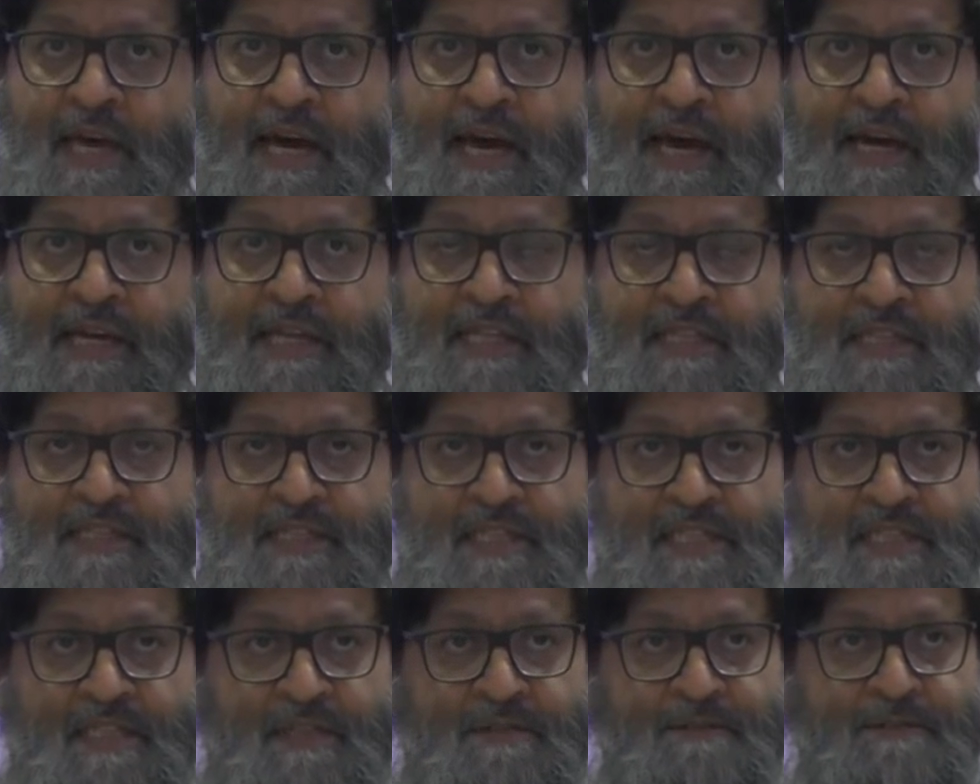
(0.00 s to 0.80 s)
And
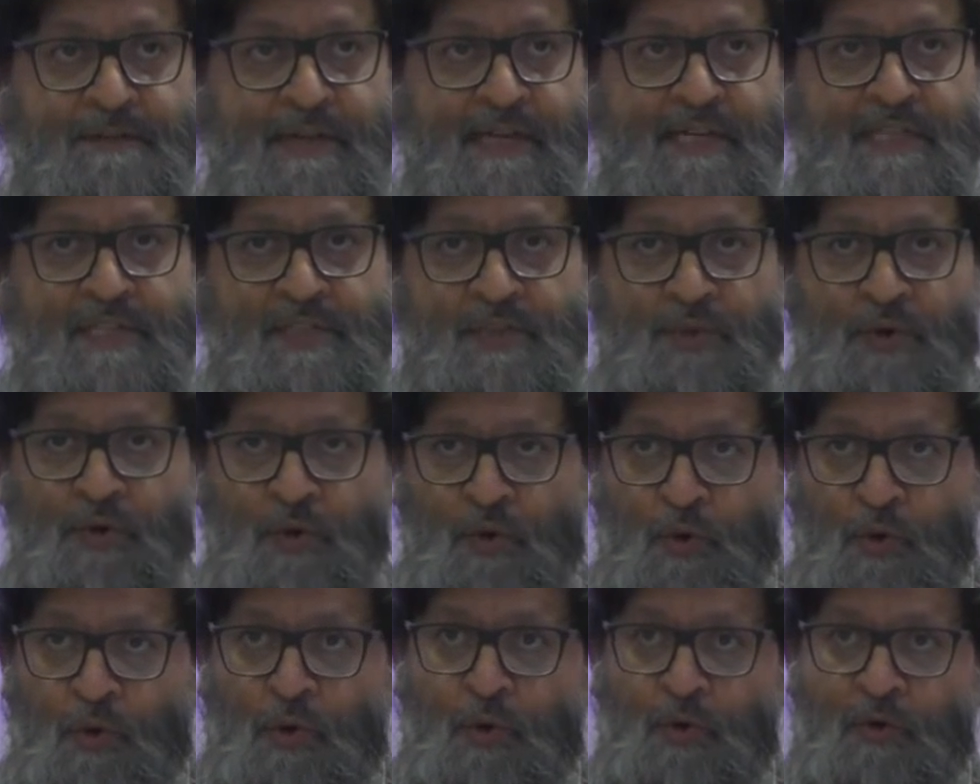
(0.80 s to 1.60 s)
this
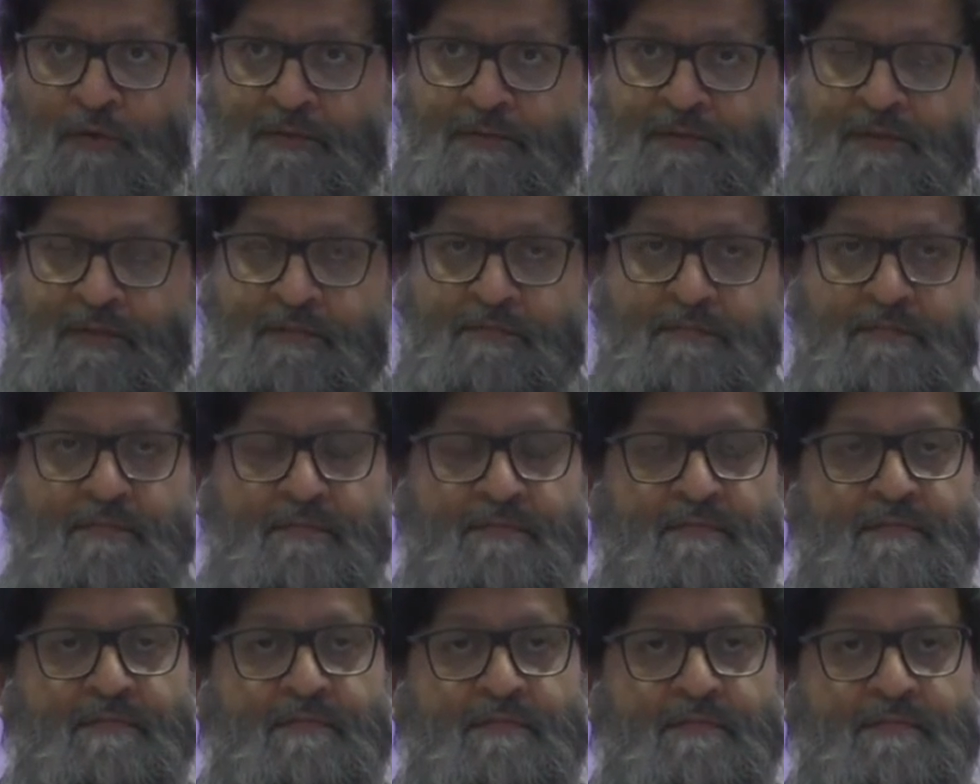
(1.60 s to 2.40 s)
affects all of them